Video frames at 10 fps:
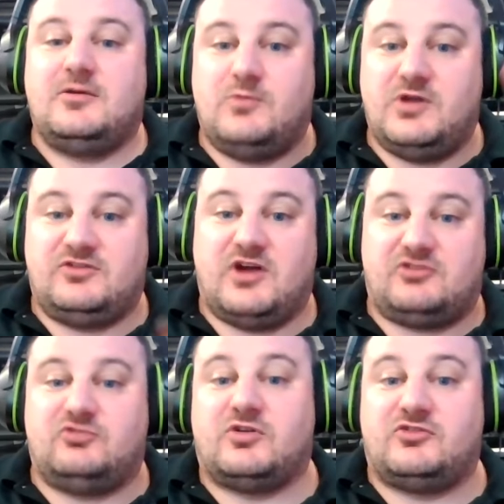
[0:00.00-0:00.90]
We could
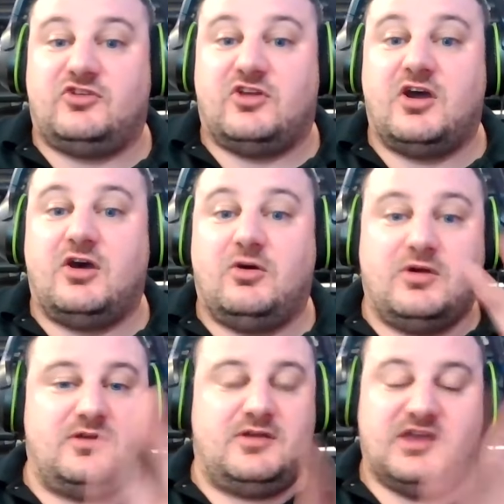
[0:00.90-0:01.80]
talk to our CO.
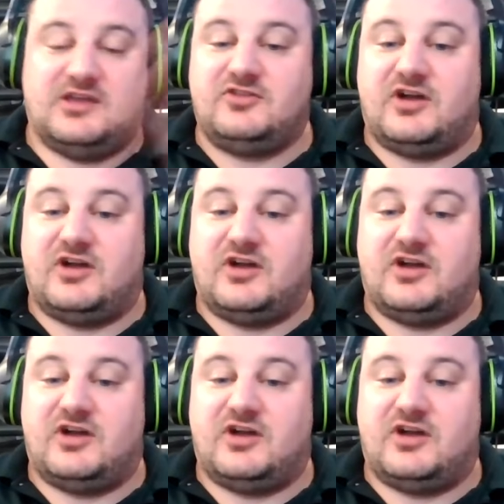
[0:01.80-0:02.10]
He could mm-hmm.